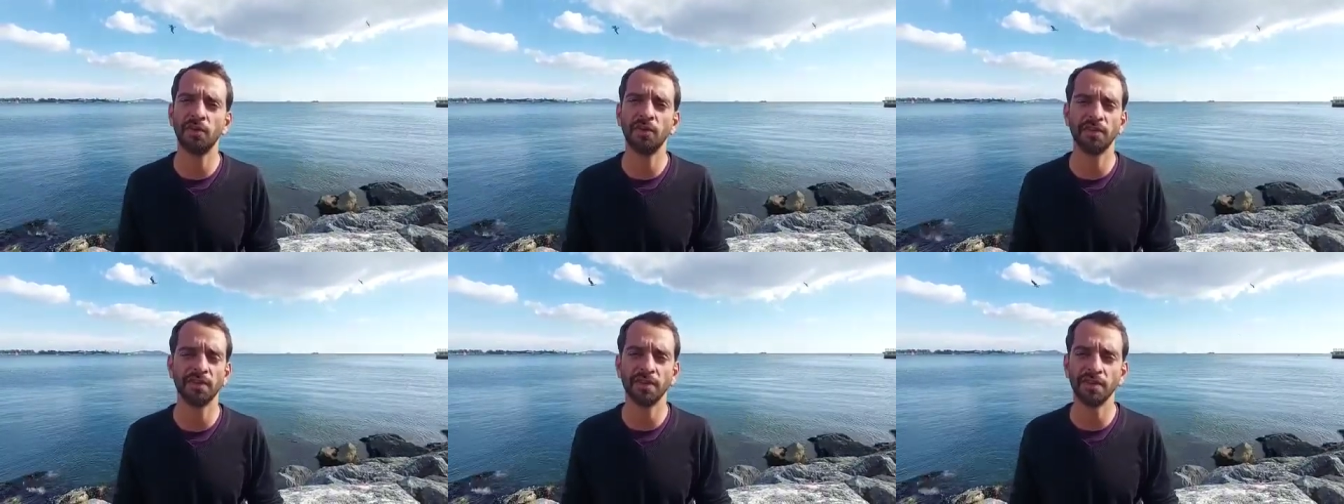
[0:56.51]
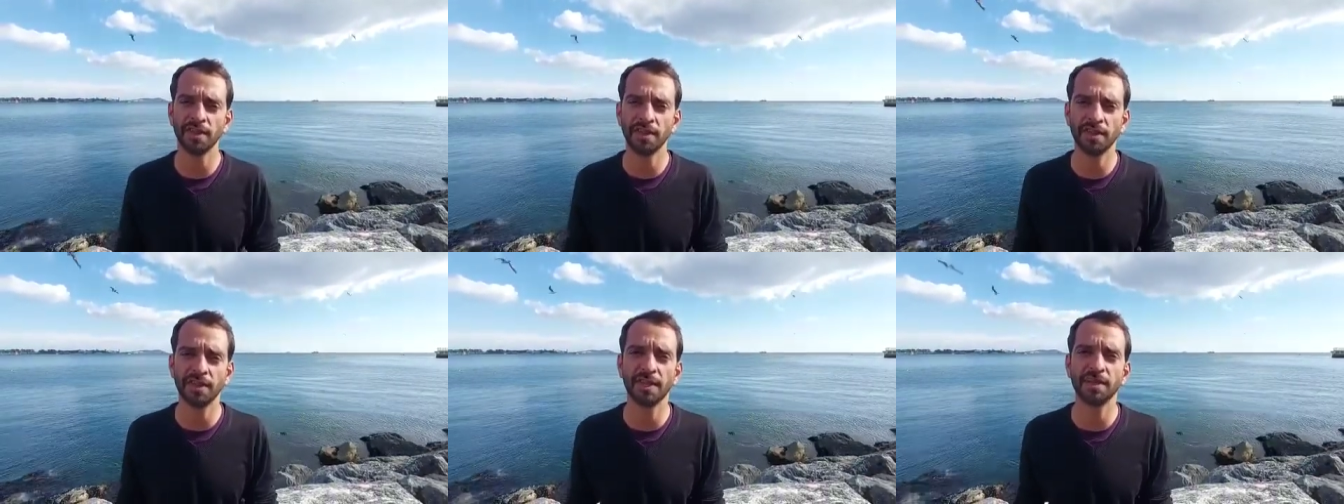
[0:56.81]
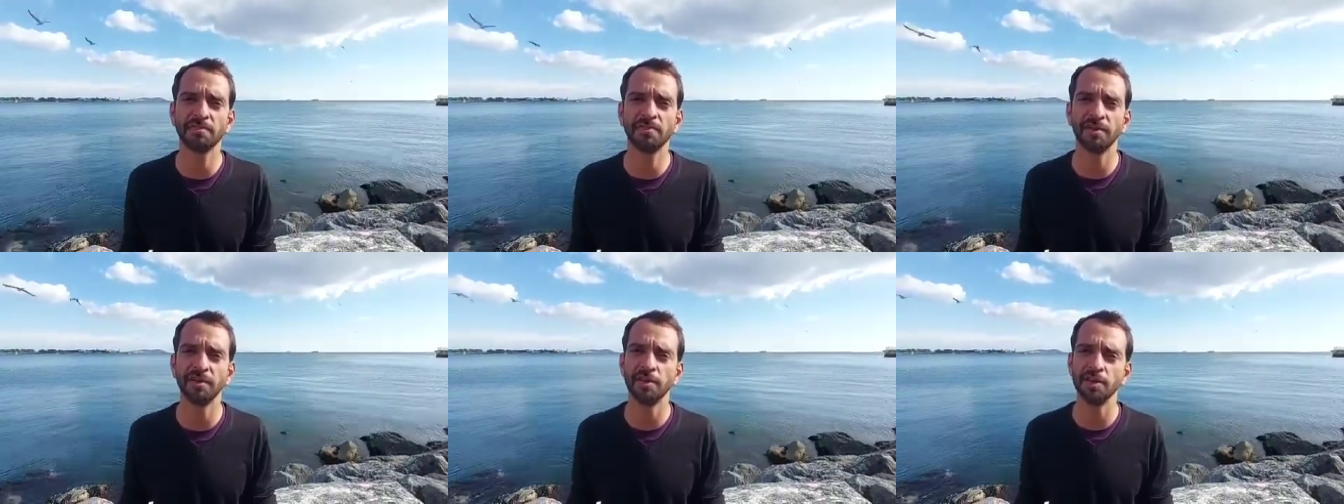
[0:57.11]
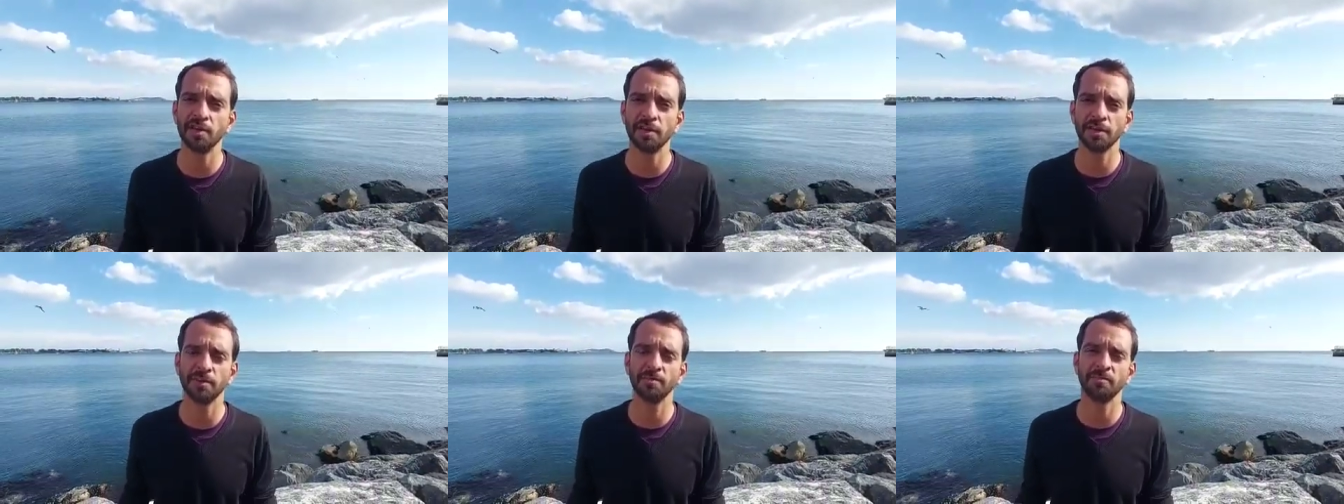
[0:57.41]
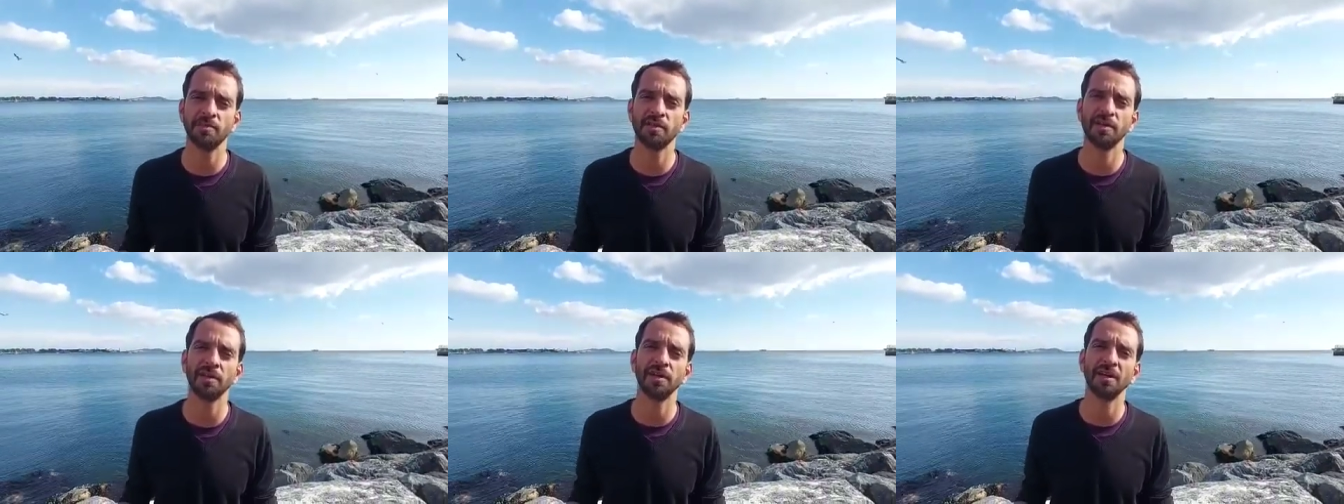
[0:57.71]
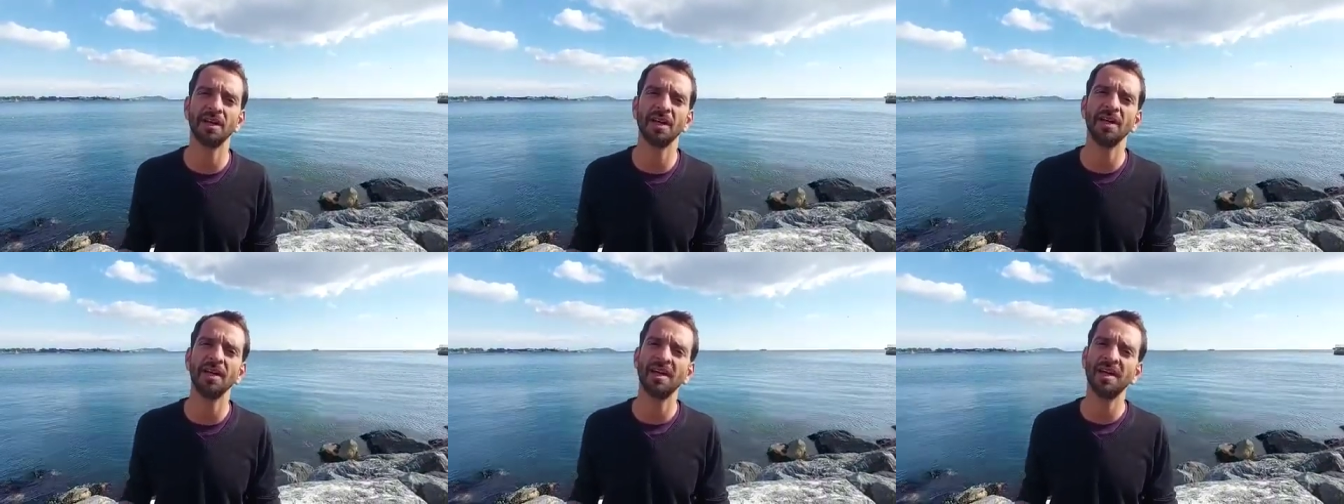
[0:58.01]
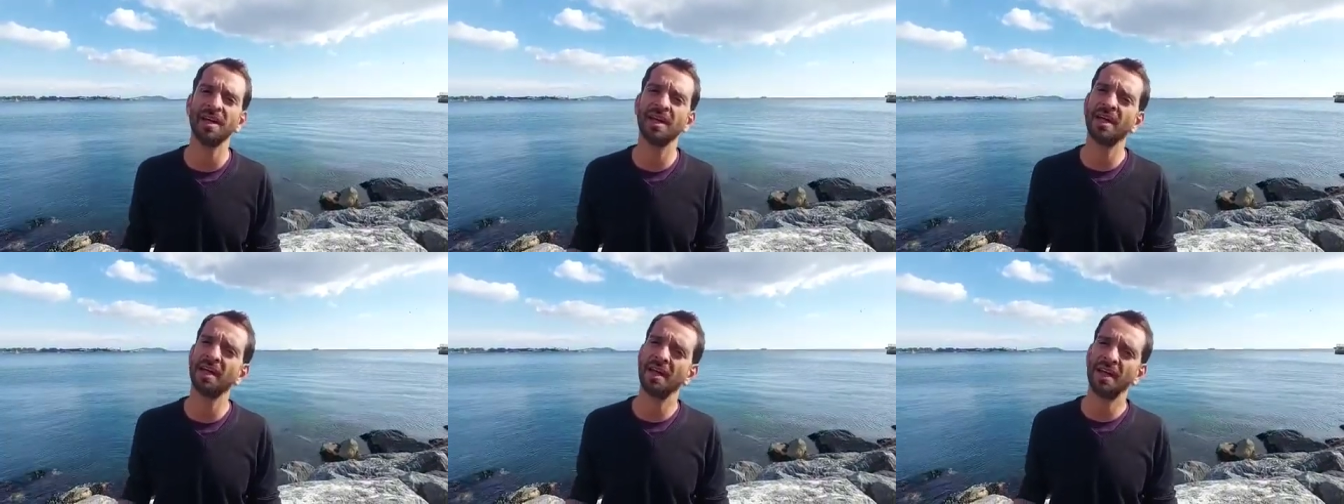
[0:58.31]
and it's definitely something
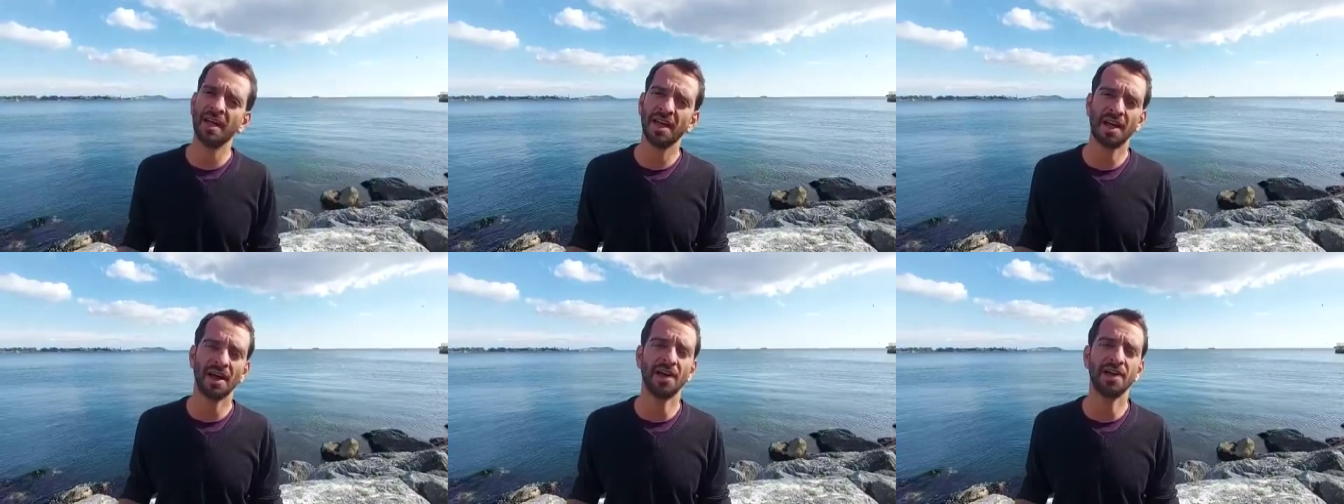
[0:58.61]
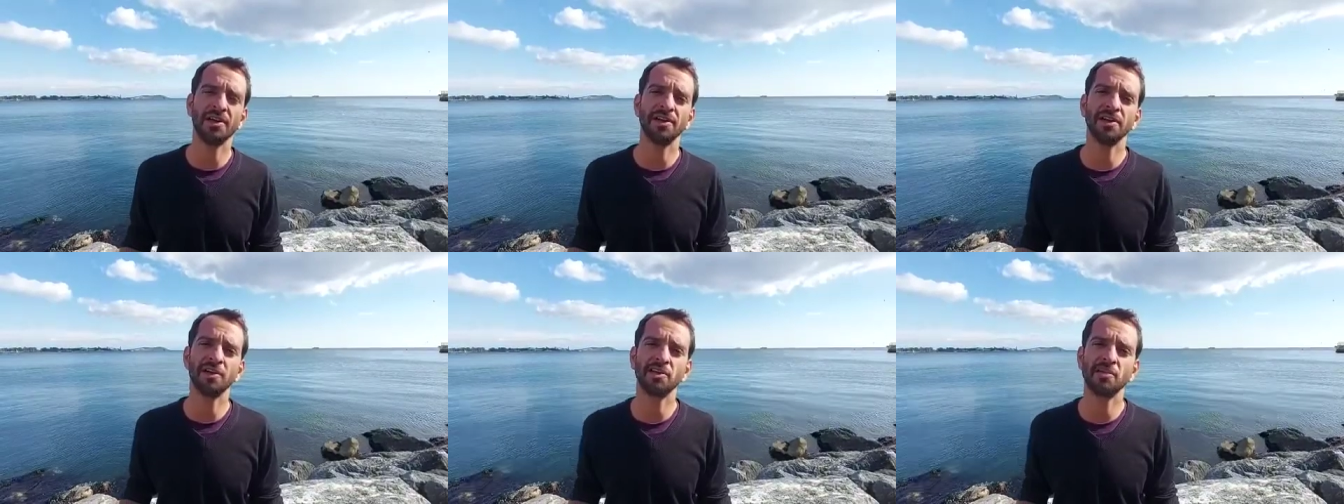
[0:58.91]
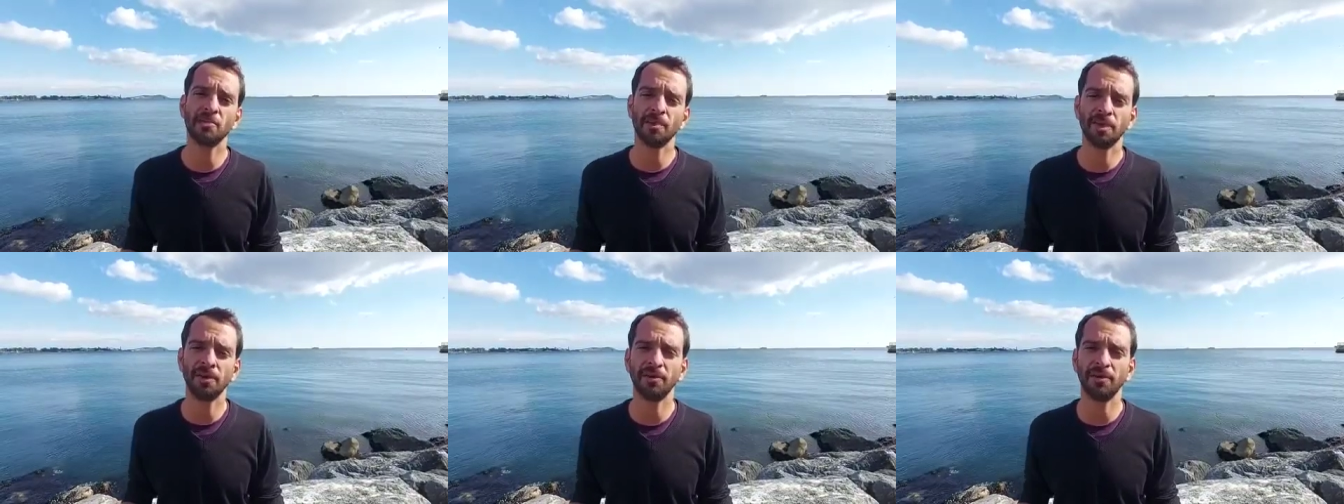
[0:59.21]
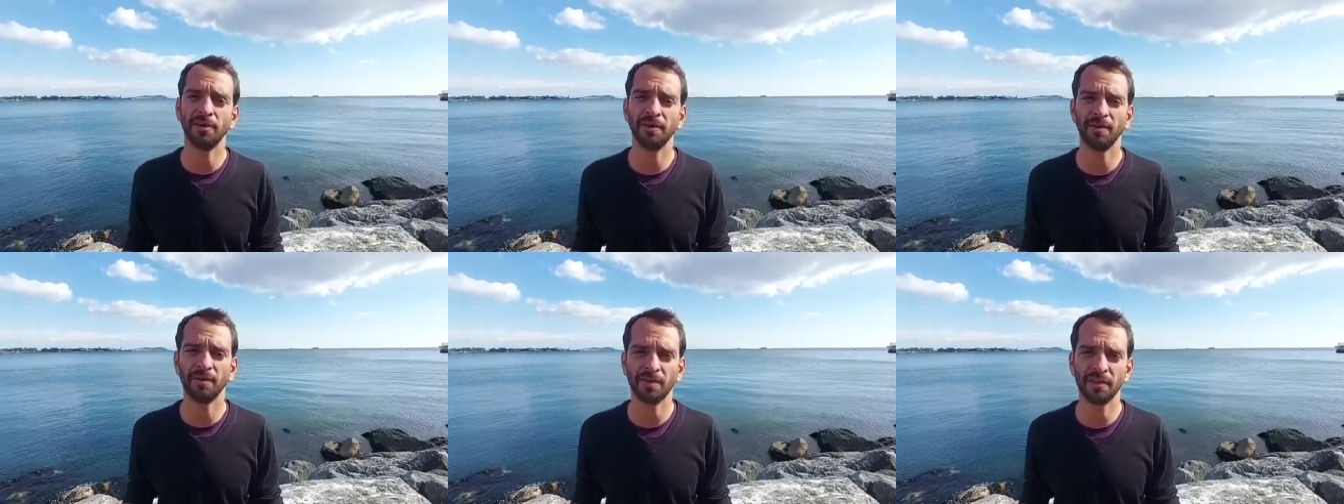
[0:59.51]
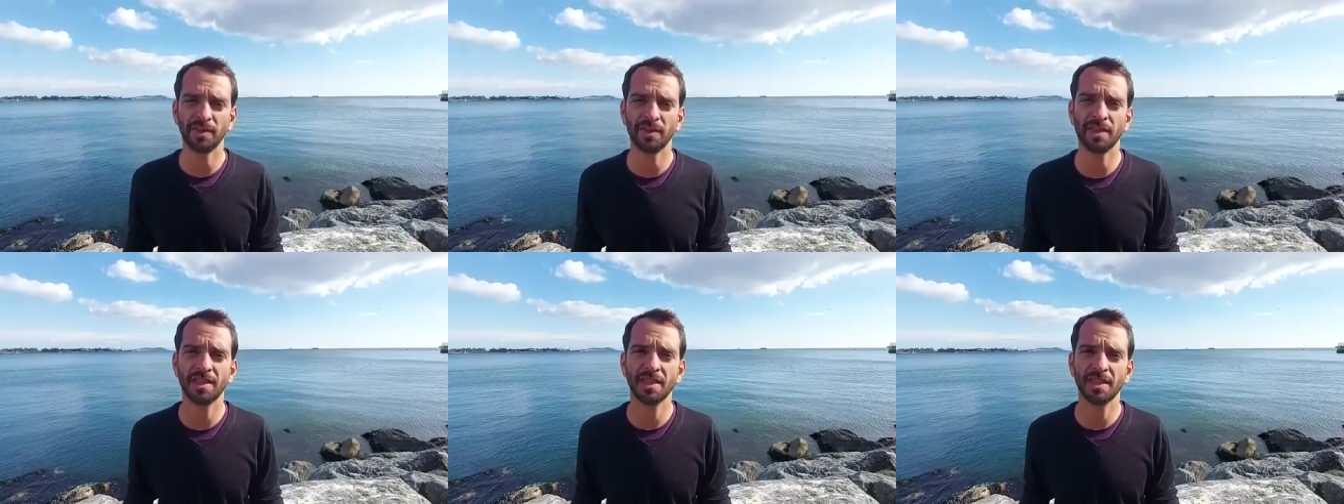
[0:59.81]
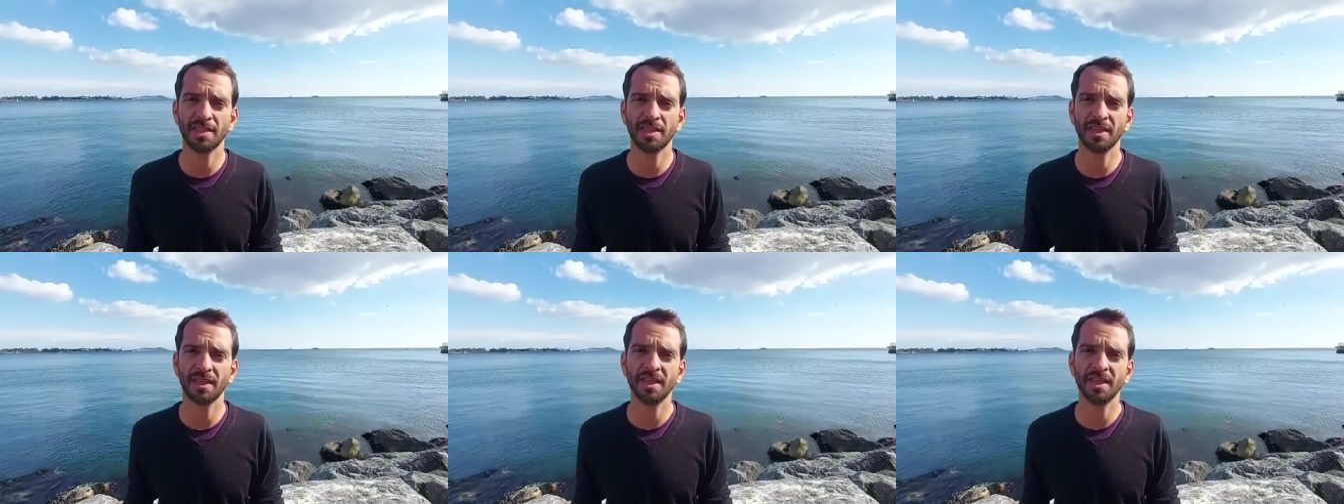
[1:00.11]
I experienced